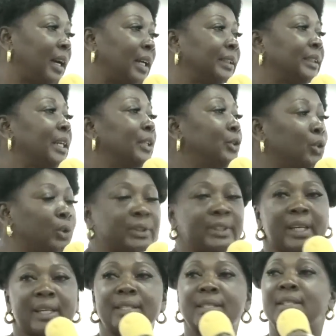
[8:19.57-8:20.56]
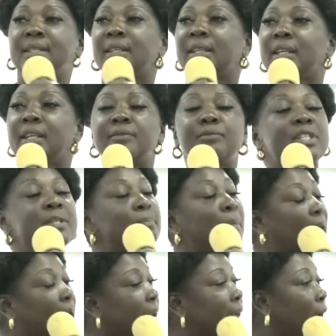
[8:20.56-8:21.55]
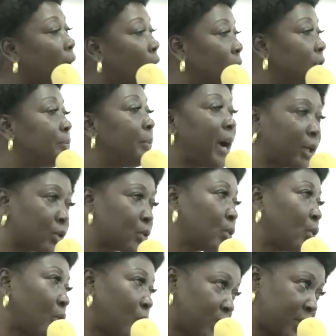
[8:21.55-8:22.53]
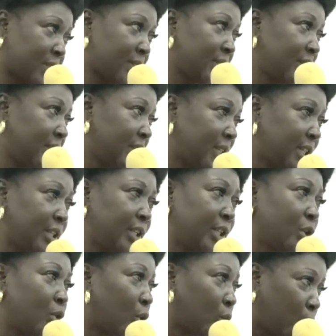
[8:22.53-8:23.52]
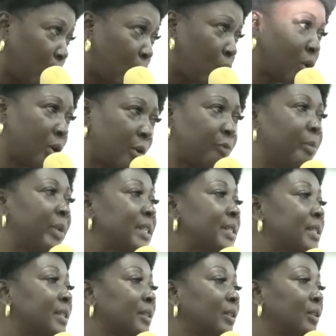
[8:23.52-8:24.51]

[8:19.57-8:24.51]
And I know that if this market comes back to us in a local government,